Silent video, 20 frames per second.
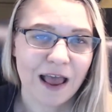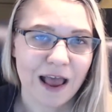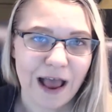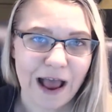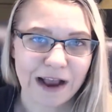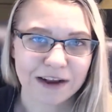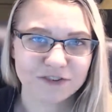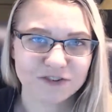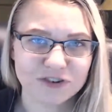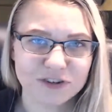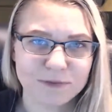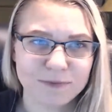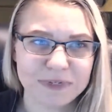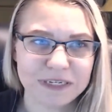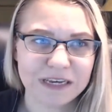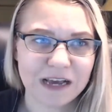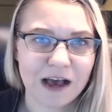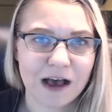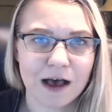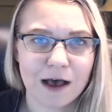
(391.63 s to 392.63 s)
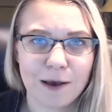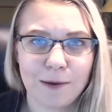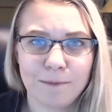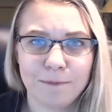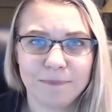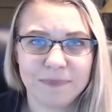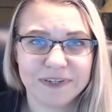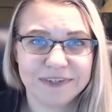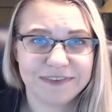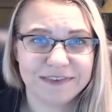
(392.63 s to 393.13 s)
actually
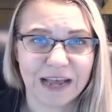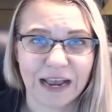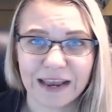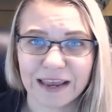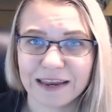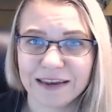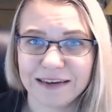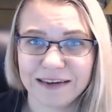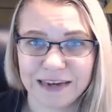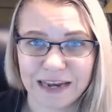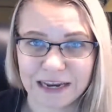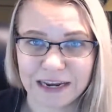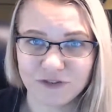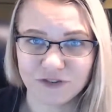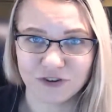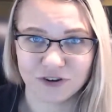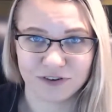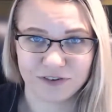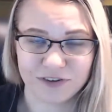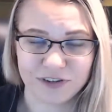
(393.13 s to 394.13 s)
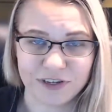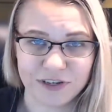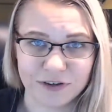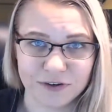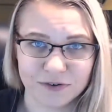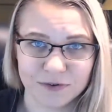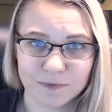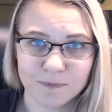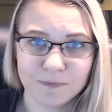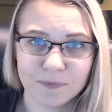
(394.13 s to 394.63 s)
become second nature to you.